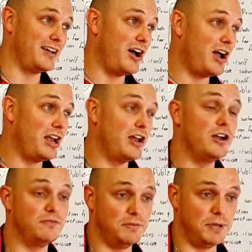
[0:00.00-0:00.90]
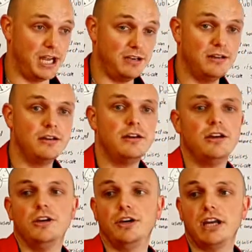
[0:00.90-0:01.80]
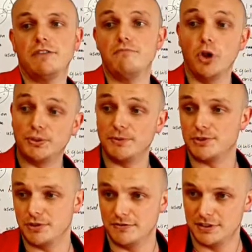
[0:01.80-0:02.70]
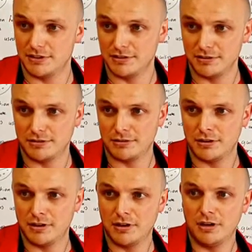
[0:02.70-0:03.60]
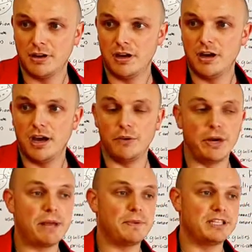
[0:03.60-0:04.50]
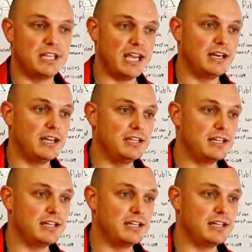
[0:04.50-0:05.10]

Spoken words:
high-load VPN, you can have multiple servers. And what happens then is